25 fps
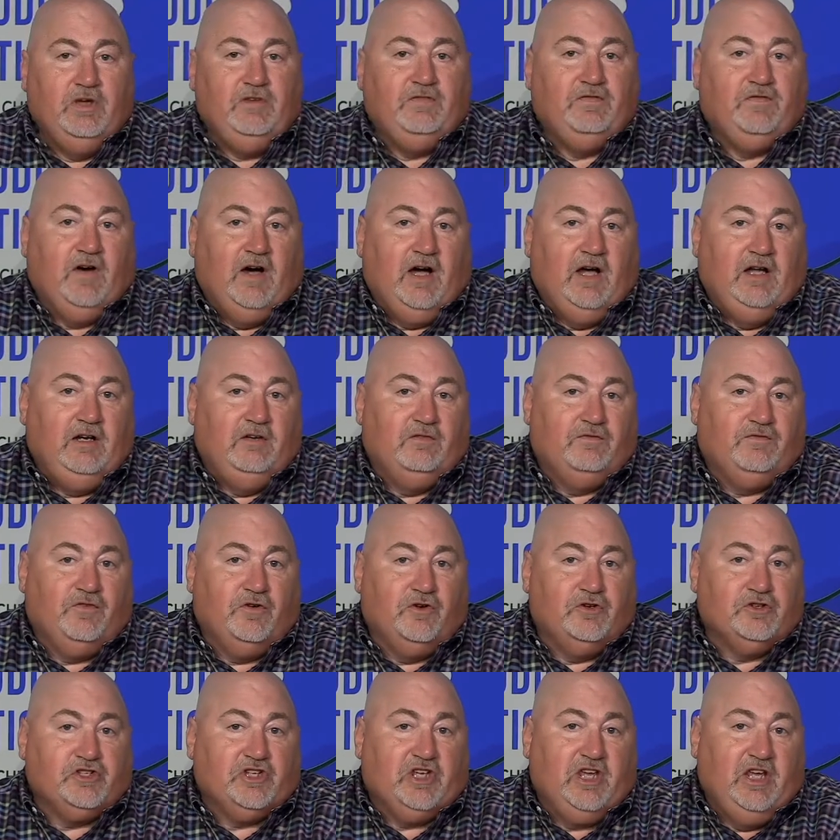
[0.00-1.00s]
find in
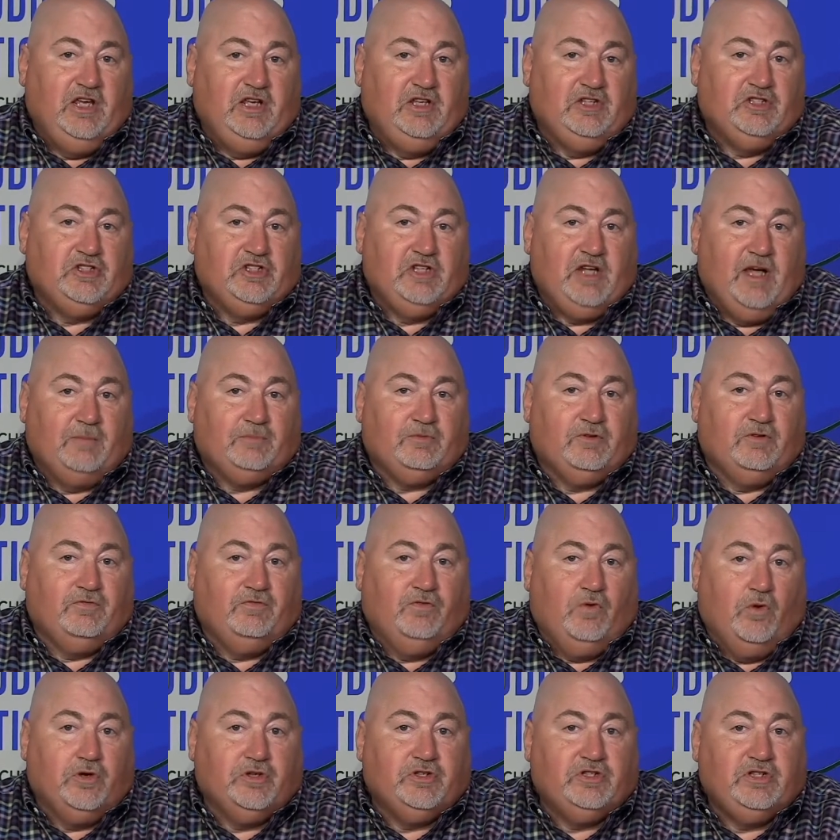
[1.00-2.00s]
1 Kings chapter
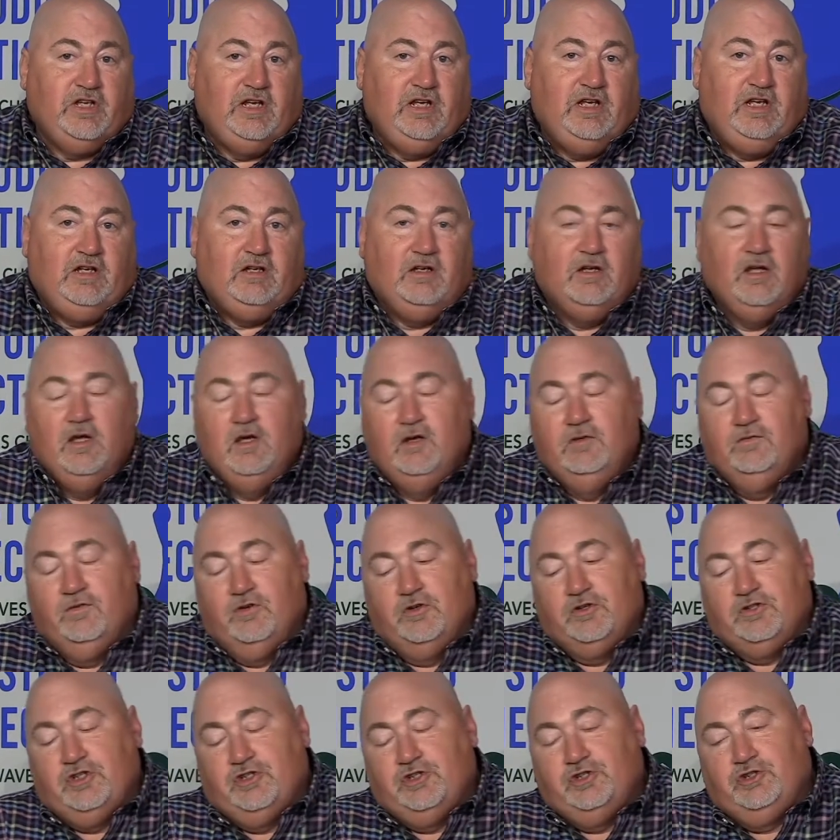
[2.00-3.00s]
14,
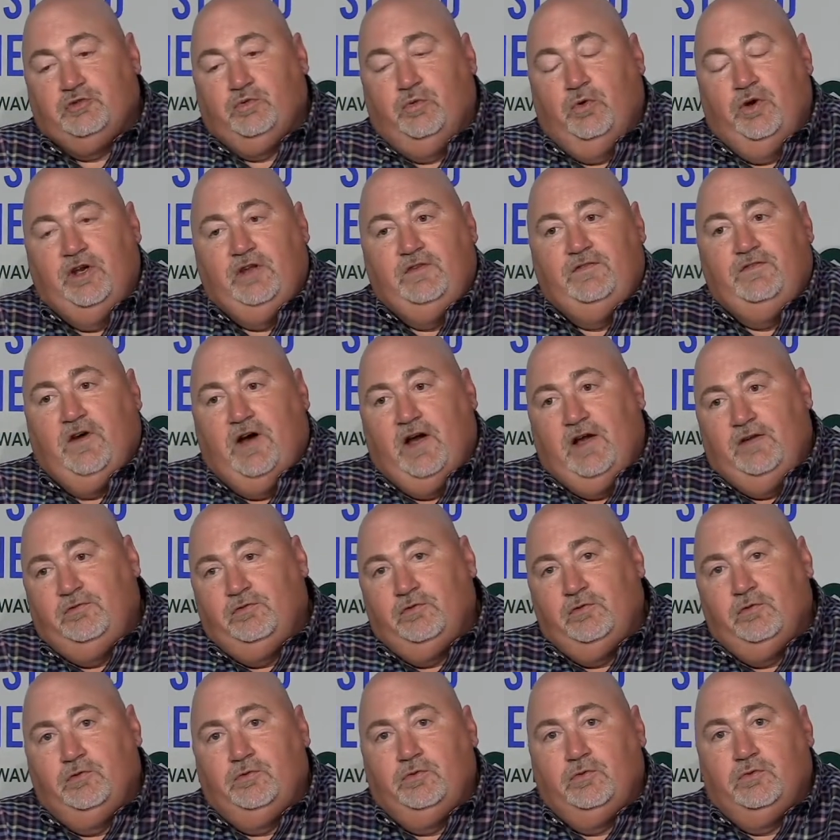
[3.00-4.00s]
verses 25
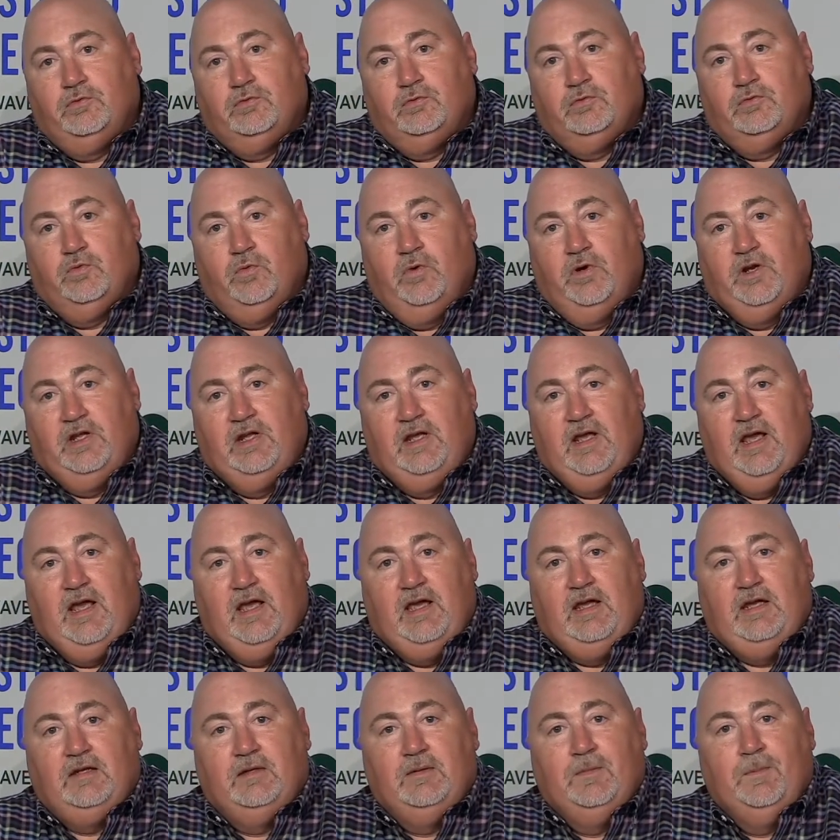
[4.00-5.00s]
through
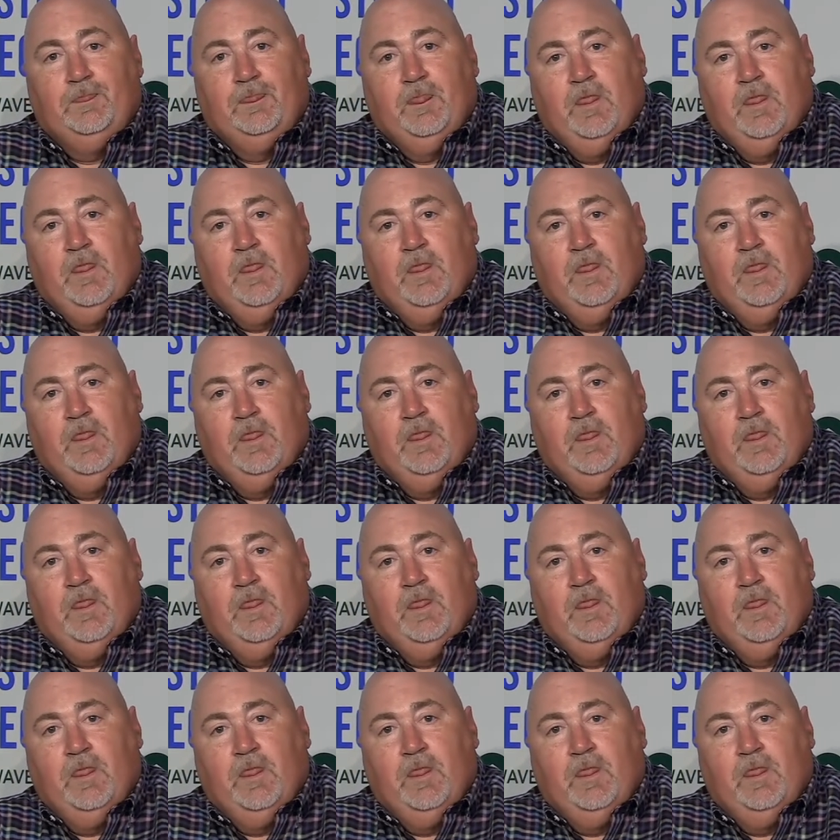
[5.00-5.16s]
28.